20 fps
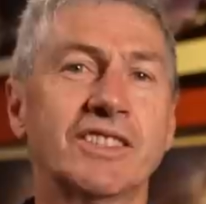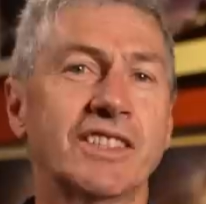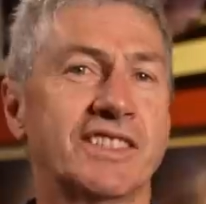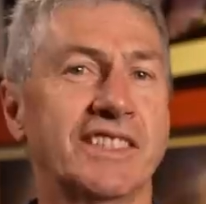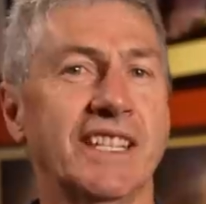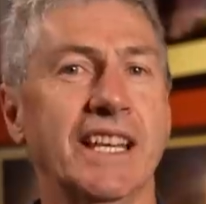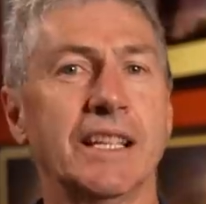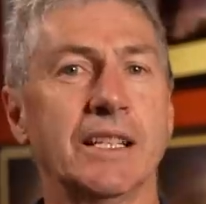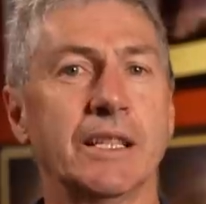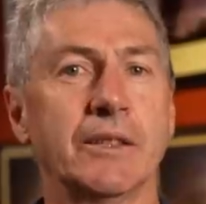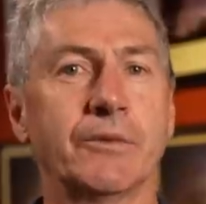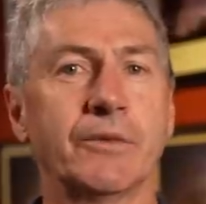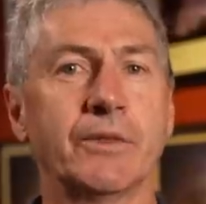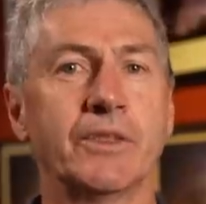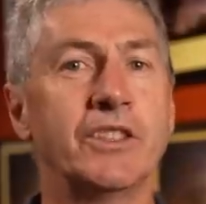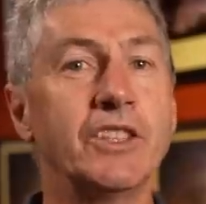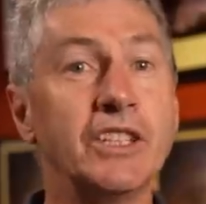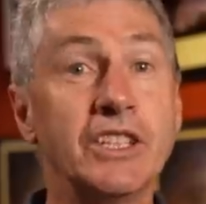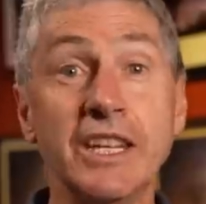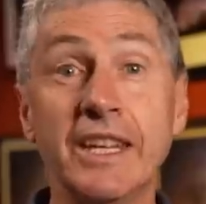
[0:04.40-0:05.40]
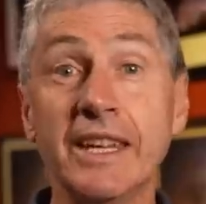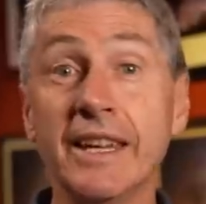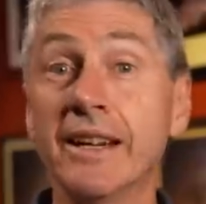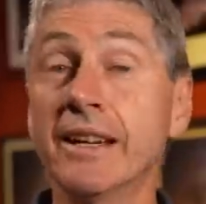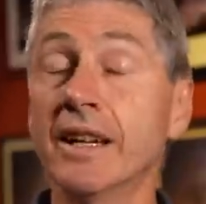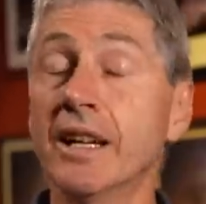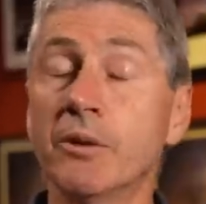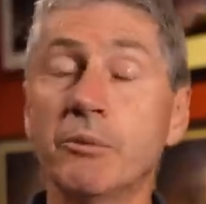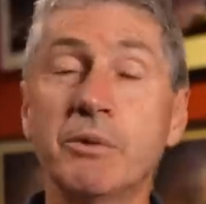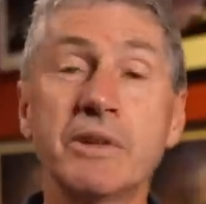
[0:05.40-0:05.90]
to start off the
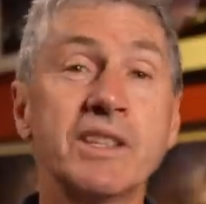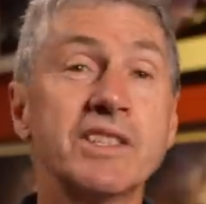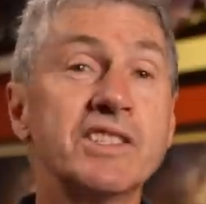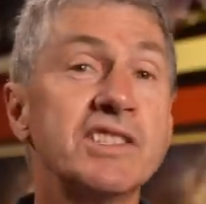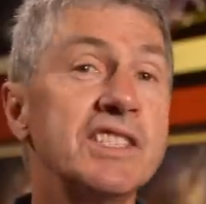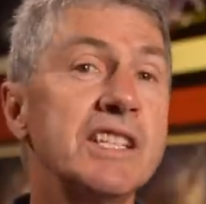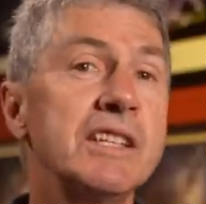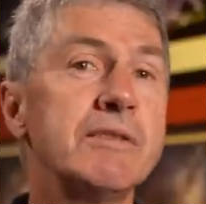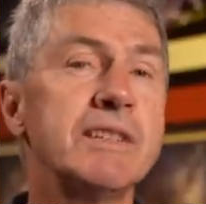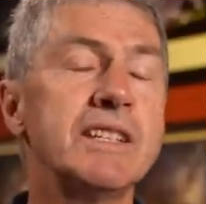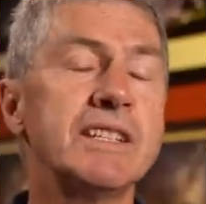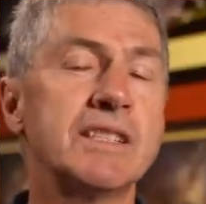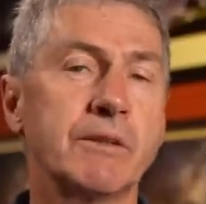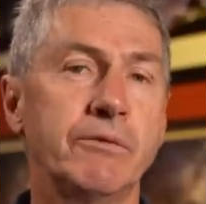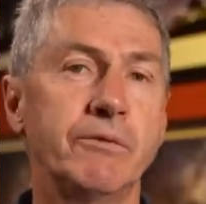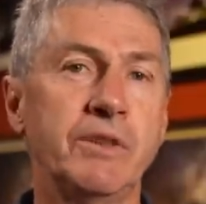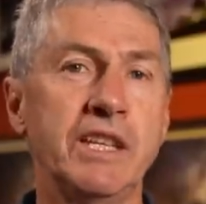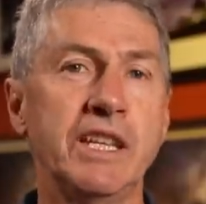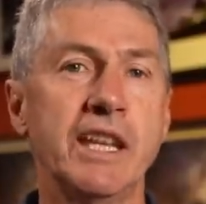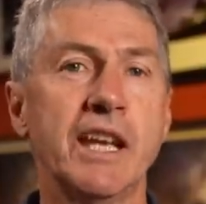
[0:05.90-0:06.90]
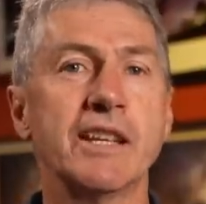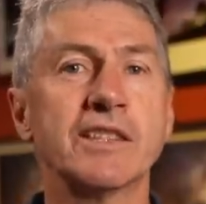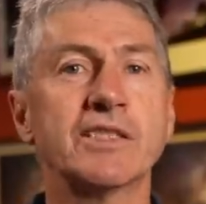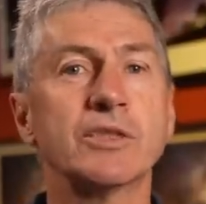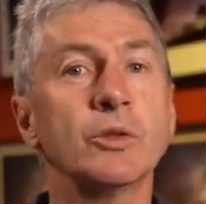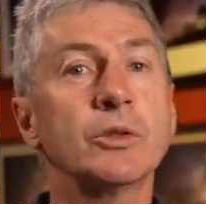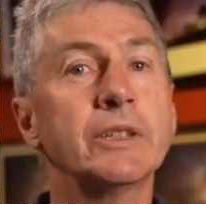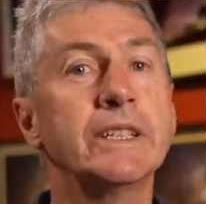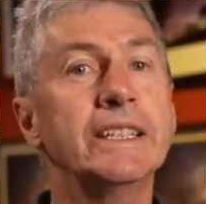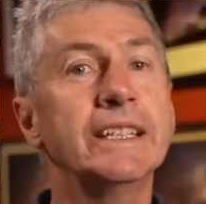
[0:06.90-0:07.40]
year with a series of
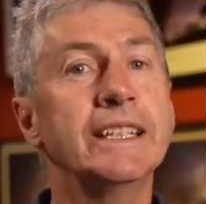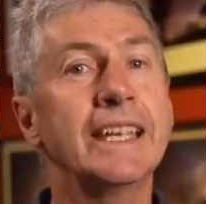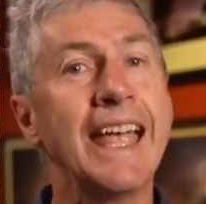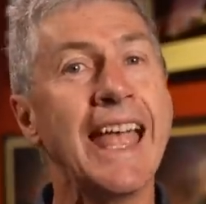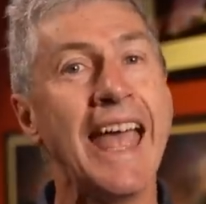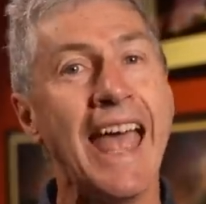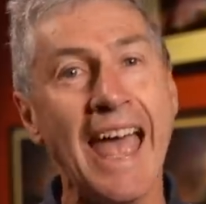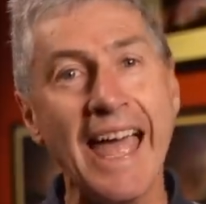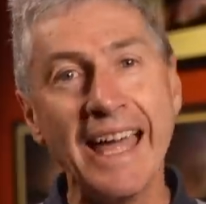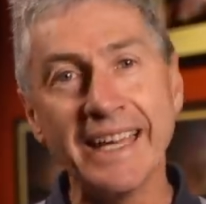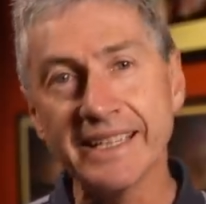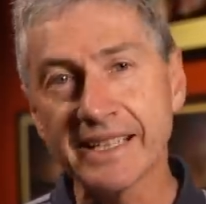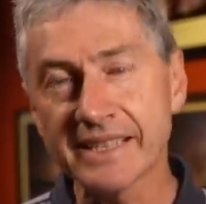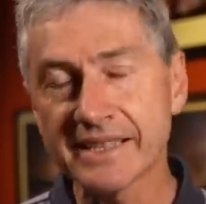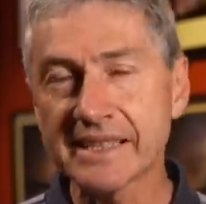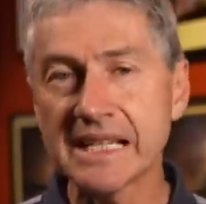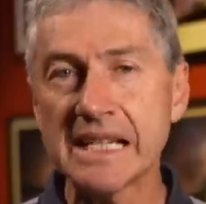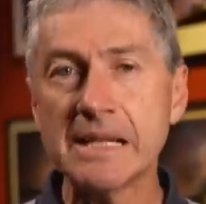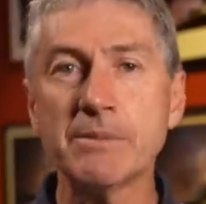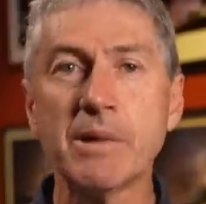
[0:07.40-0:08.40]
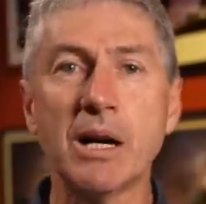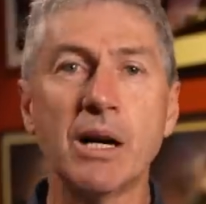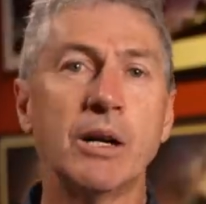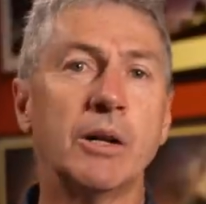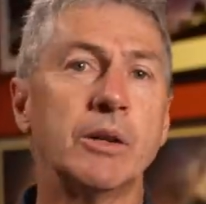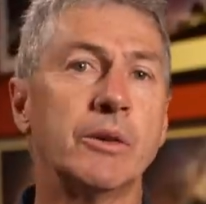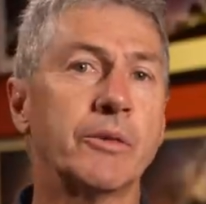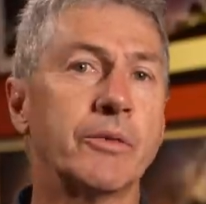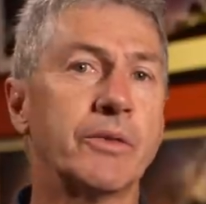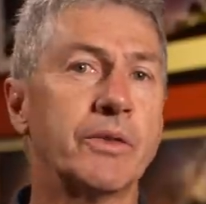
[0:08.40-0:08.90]
videos looking at some
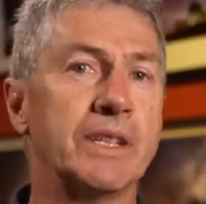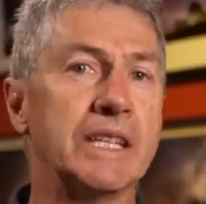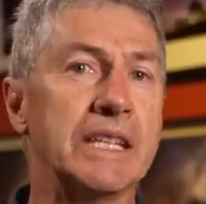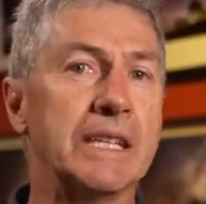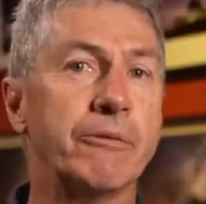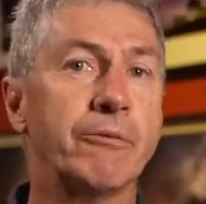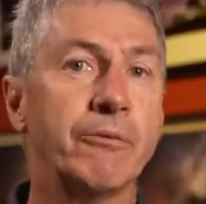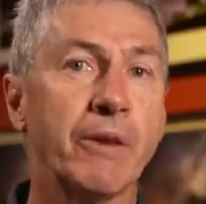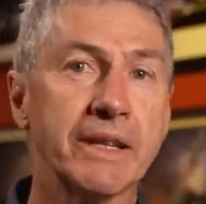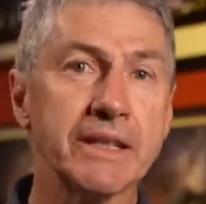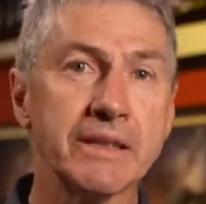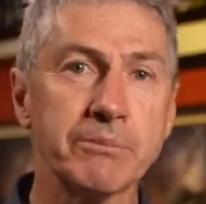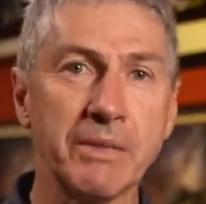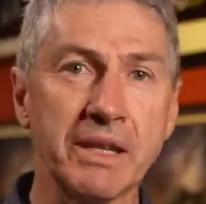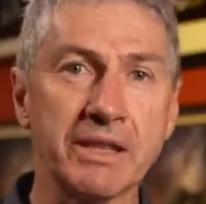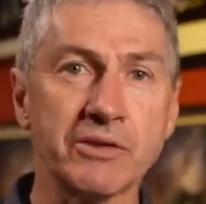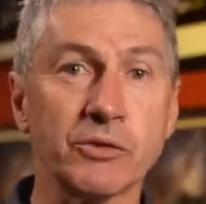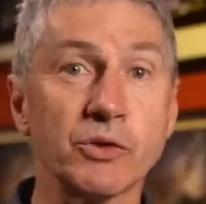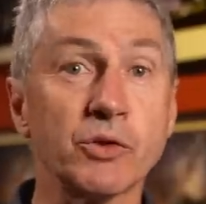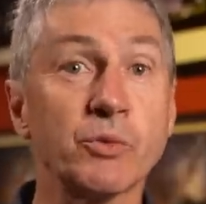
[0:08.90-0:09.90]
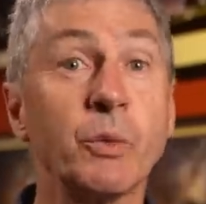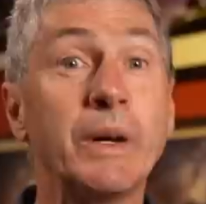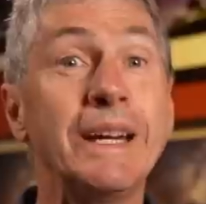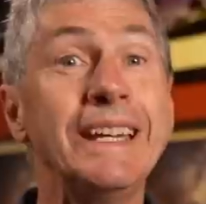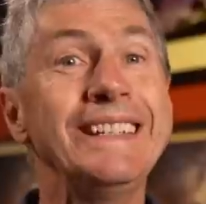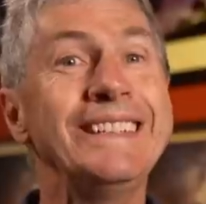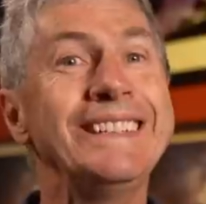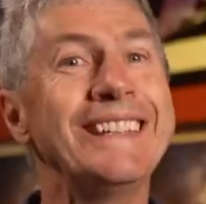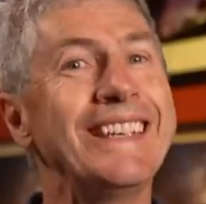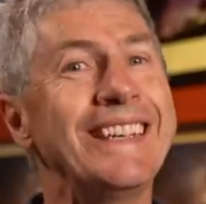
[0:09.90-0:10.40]
of the fundamentals
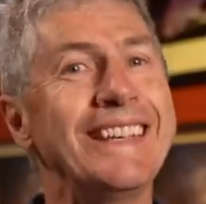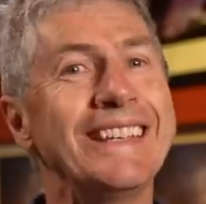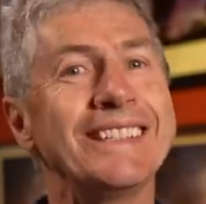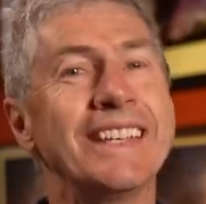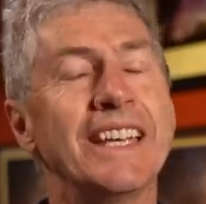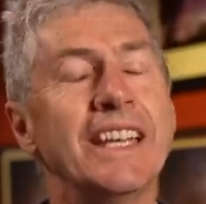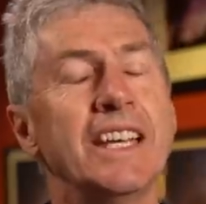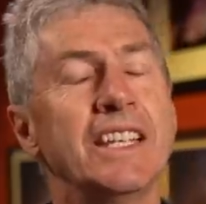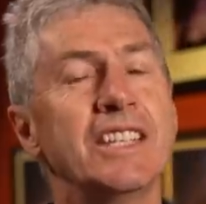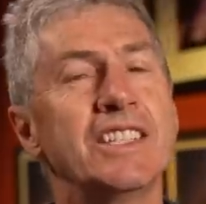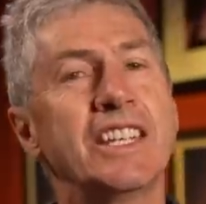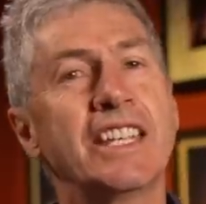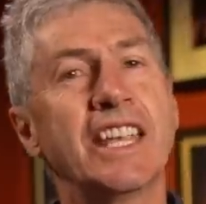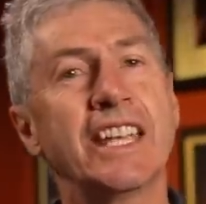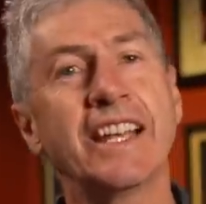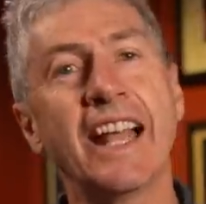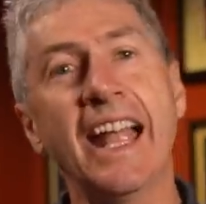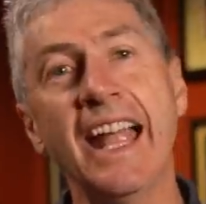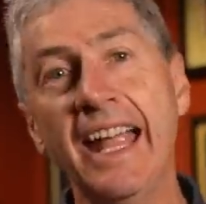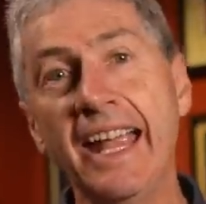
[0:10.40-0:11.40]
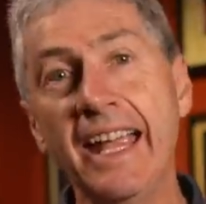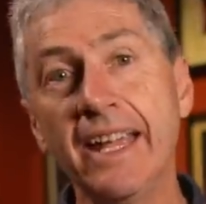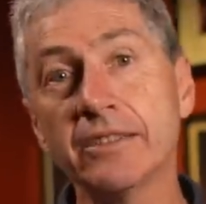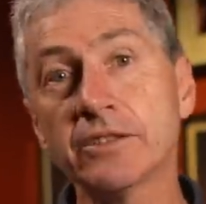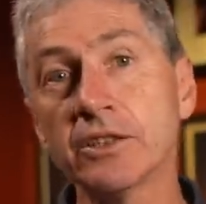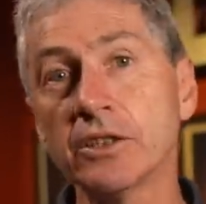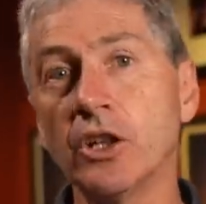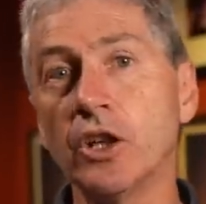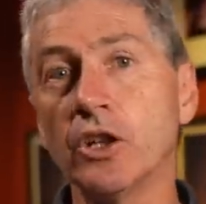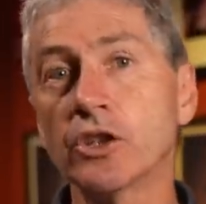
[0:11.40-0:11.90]
we need to get a
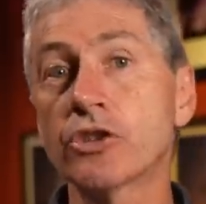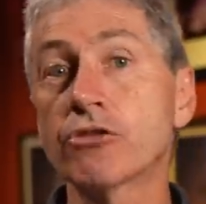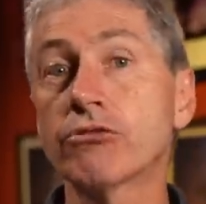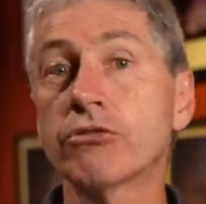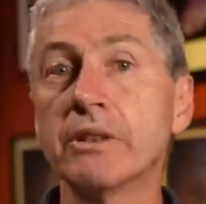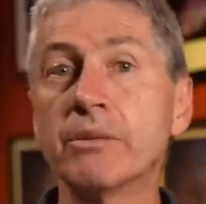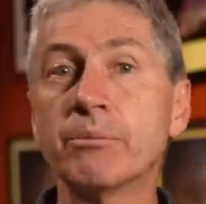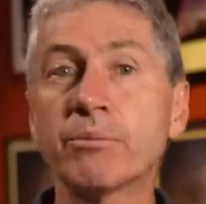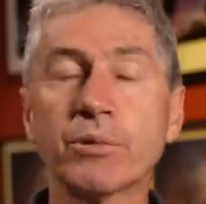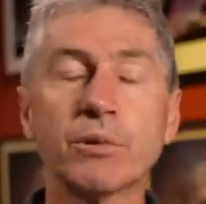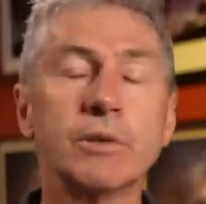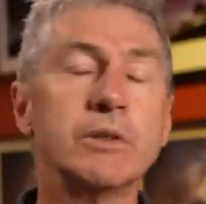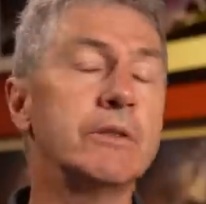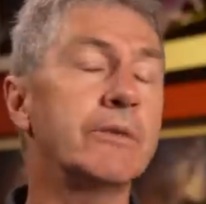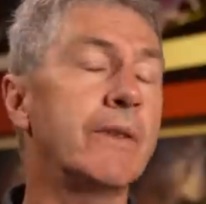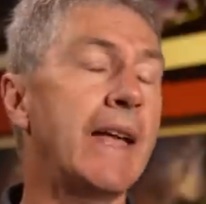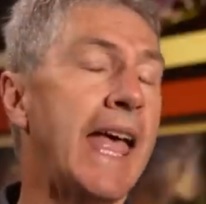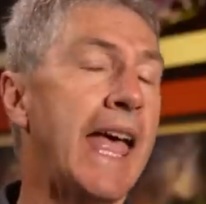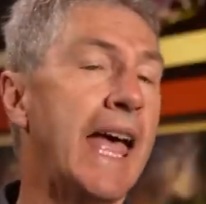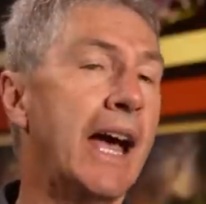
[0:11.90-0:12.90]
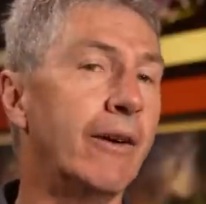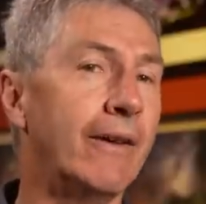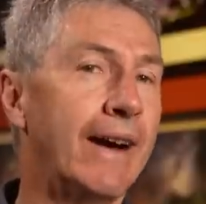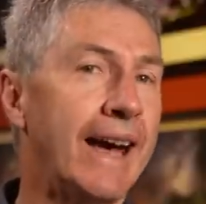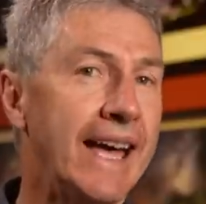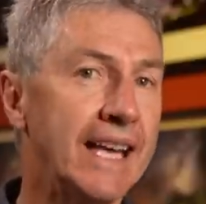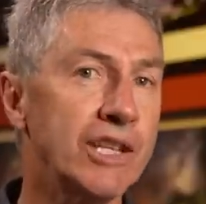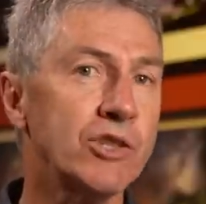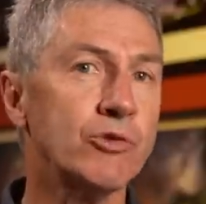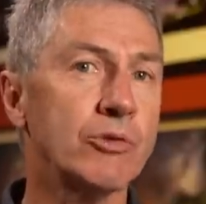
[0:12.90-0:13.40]
handle on to improve our
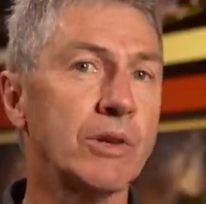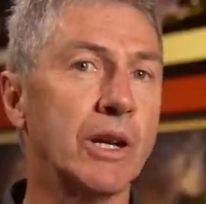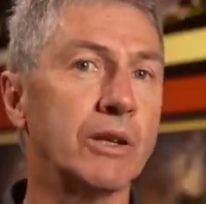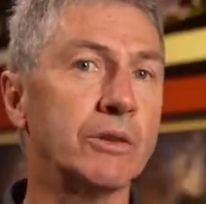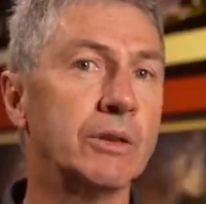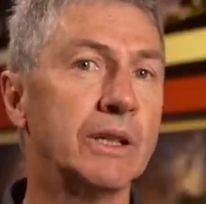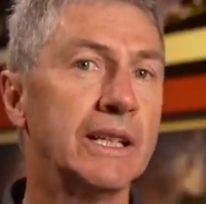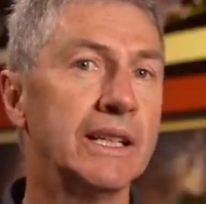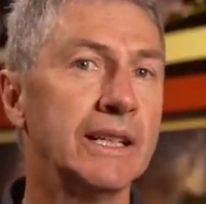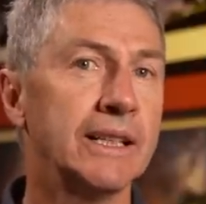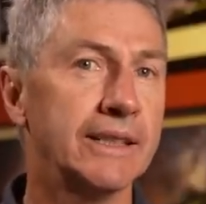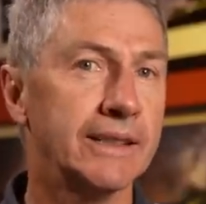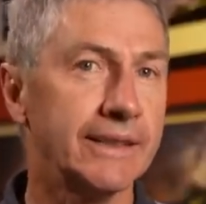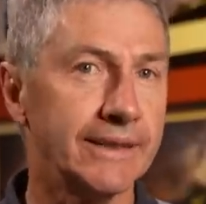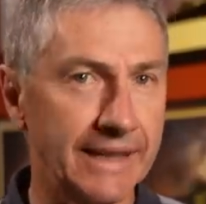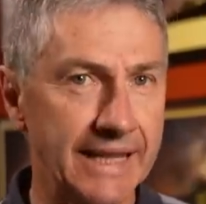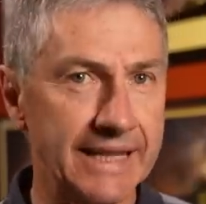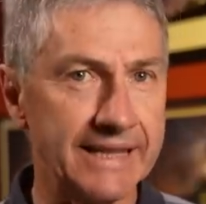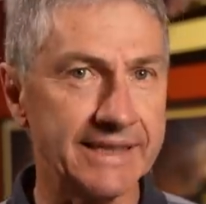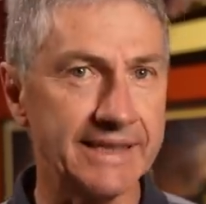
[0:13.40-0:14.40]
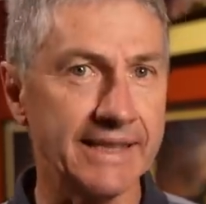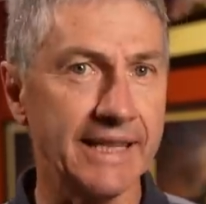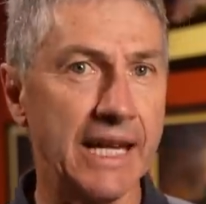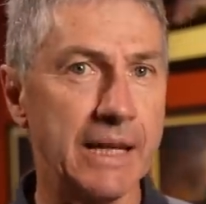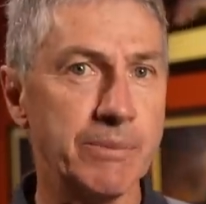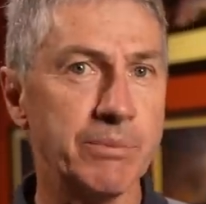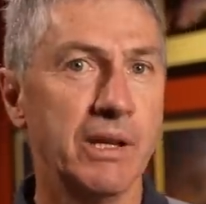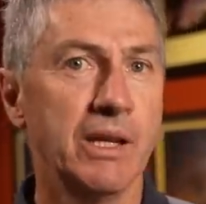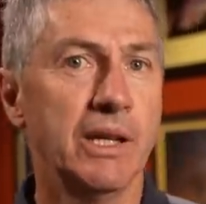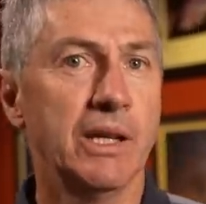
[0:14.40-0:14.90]
astro
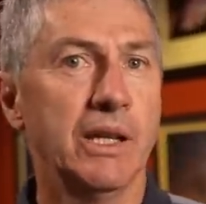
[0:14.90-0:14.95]
landscape